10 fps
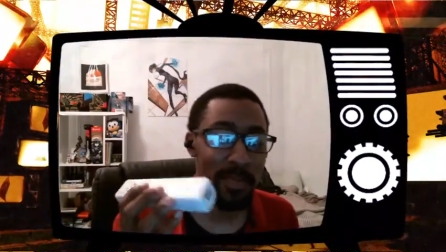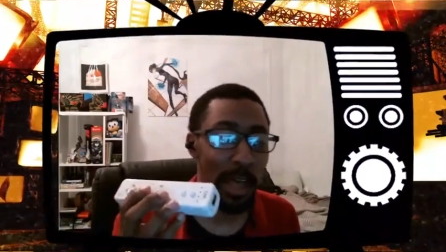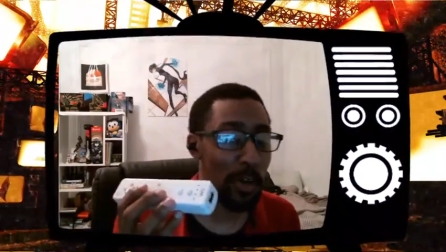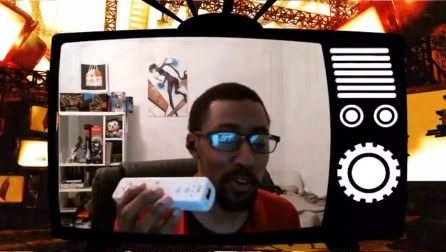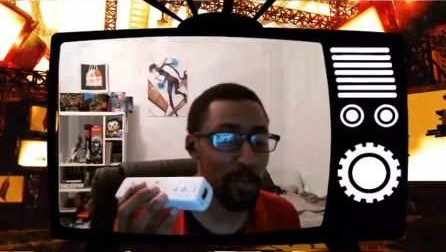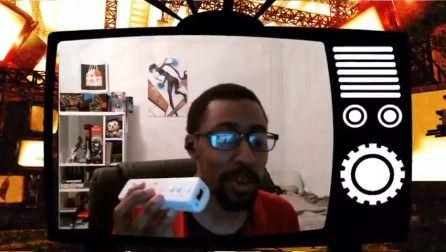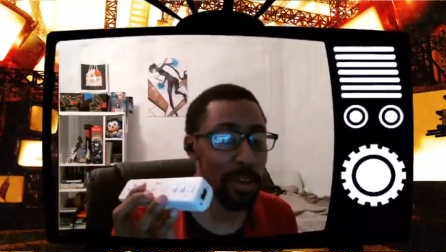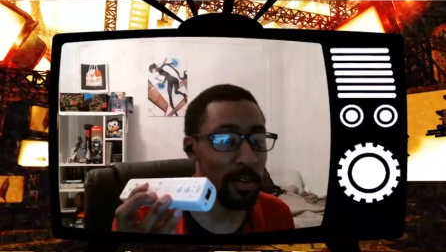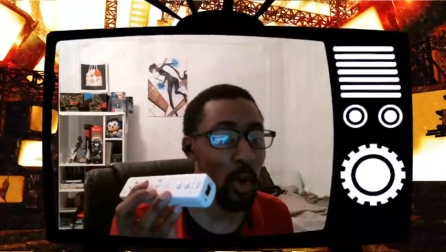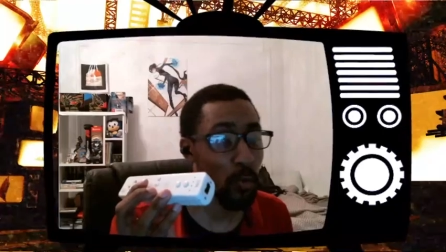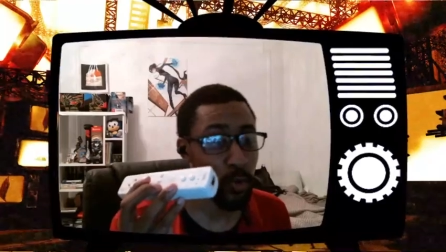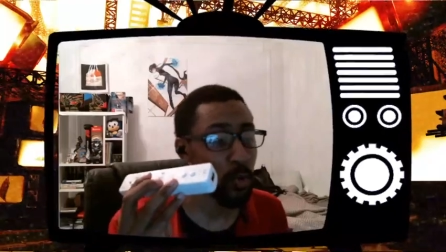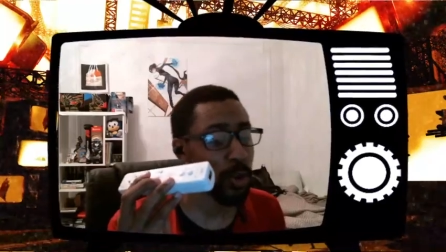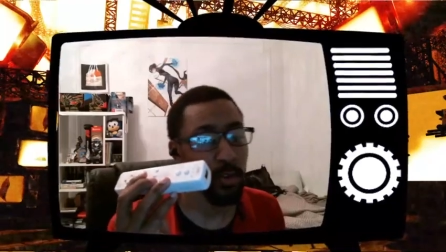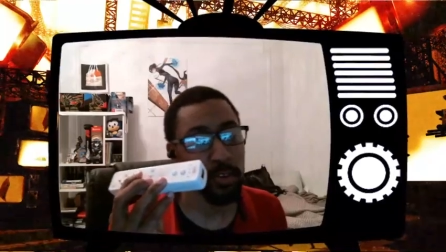I'll explain it over
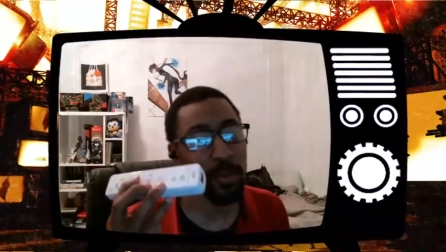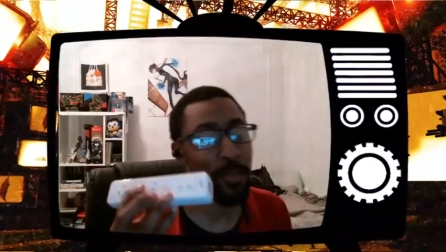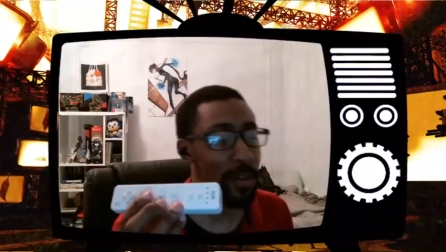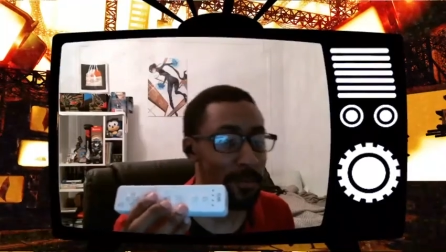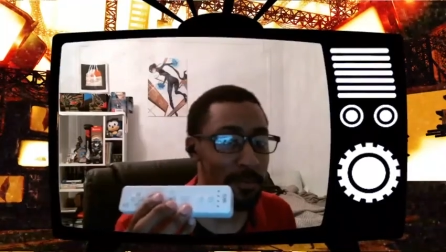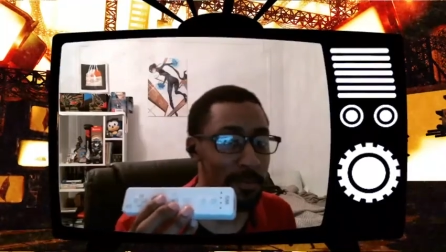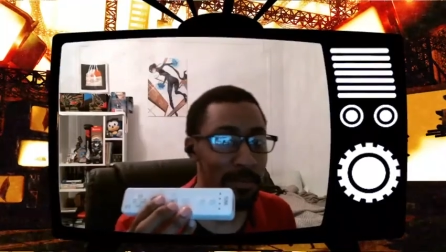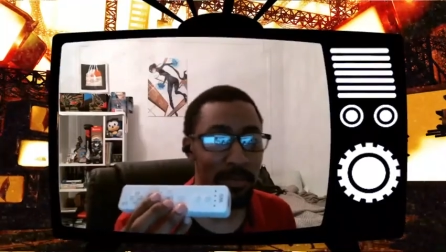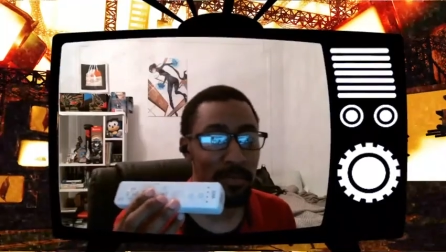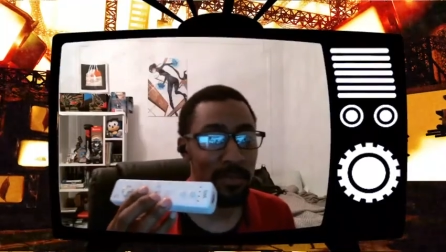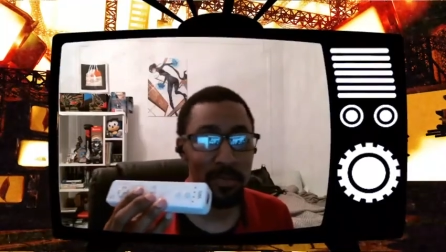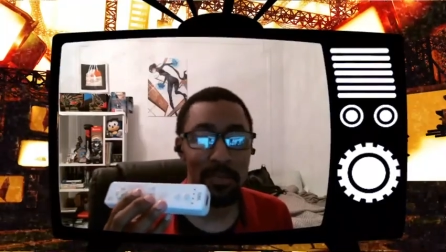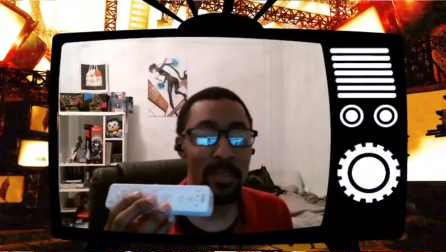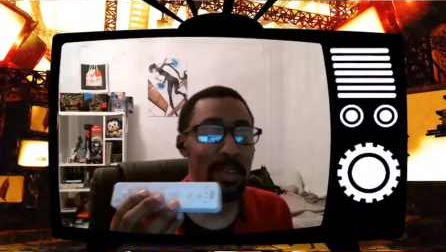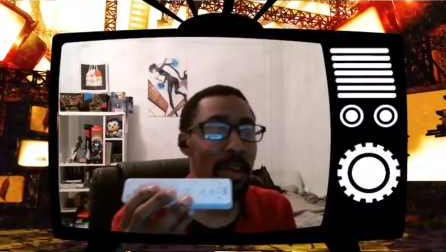Twitter or something.
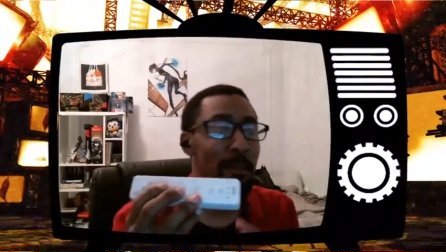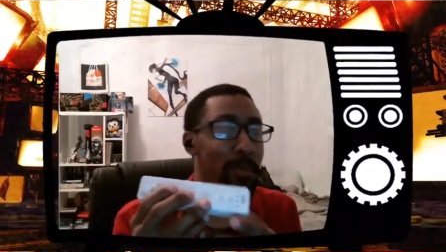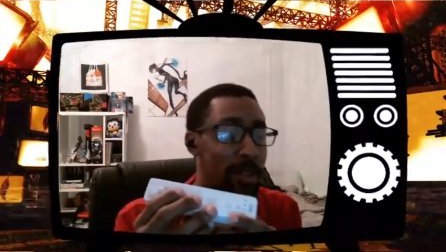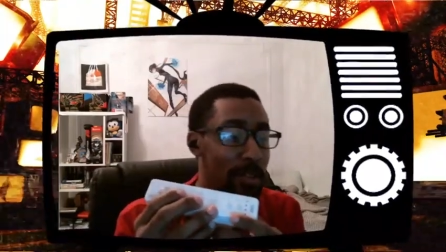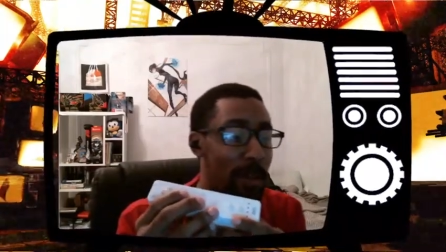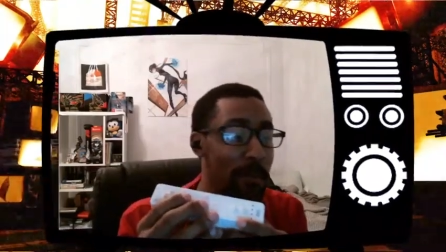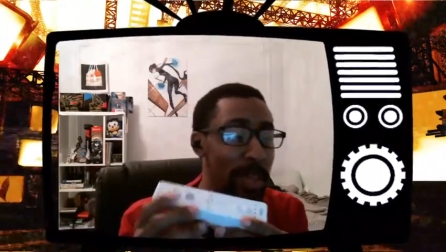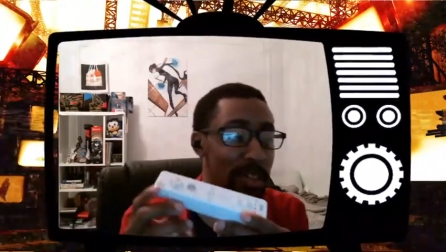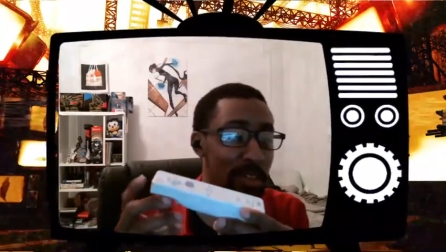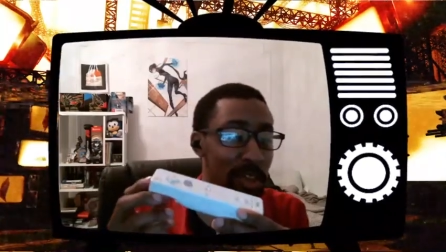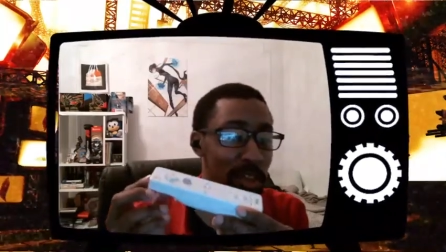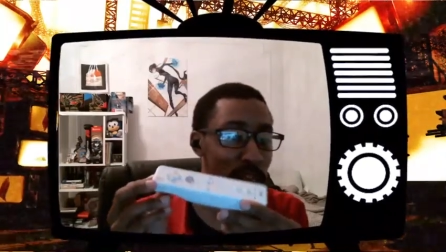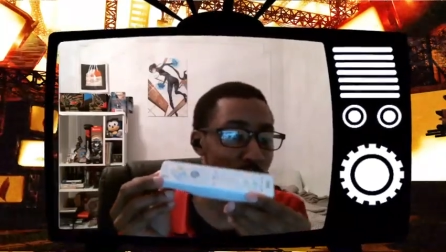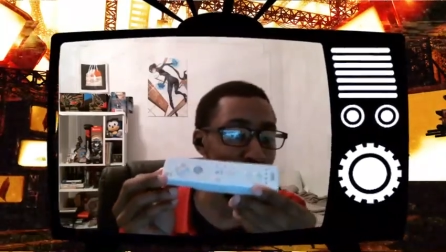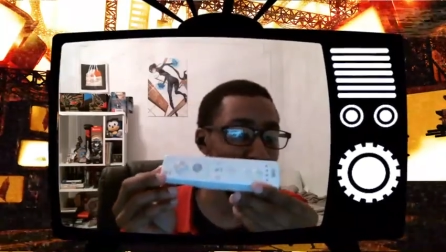But uh, basically, controls